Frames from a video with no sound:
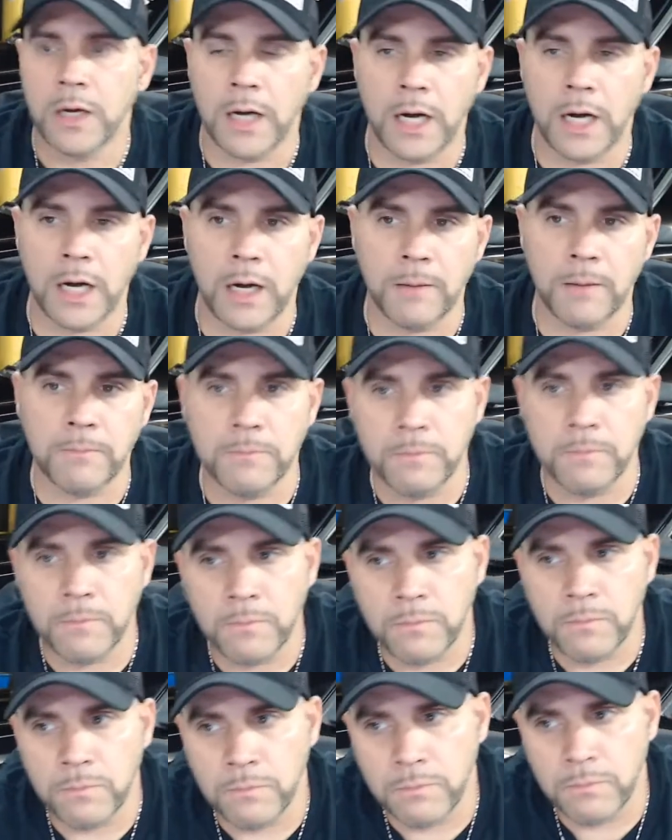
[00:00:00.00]
Kind
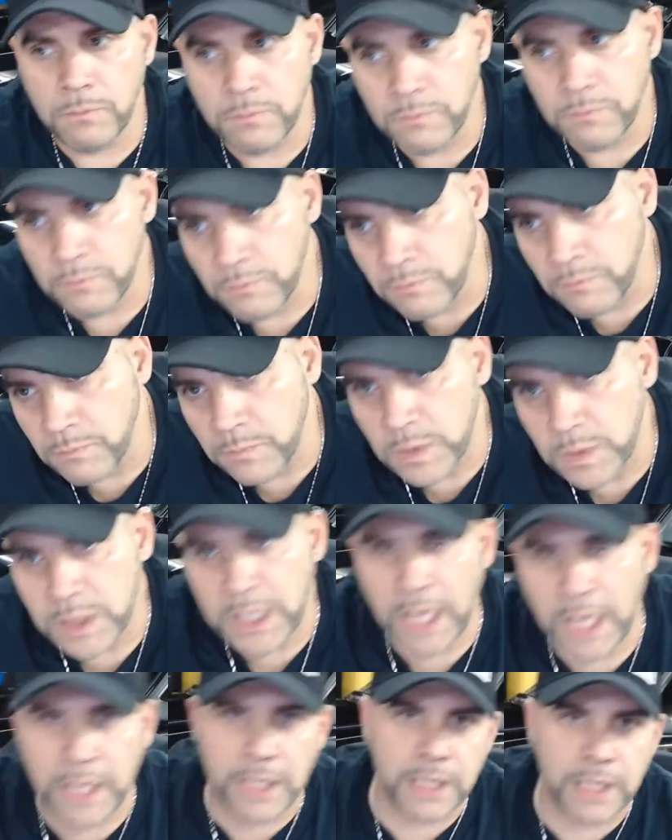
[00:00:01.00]

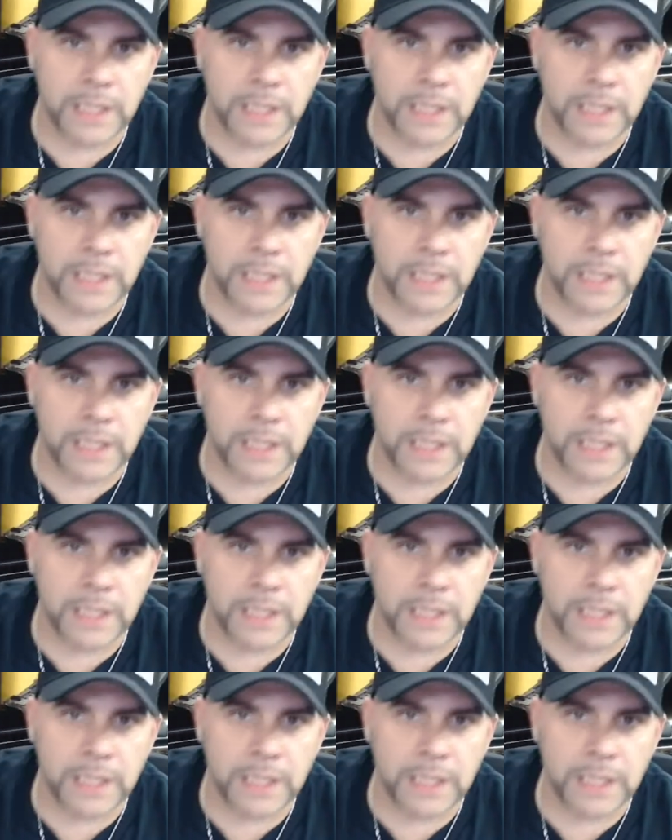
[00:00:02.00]
of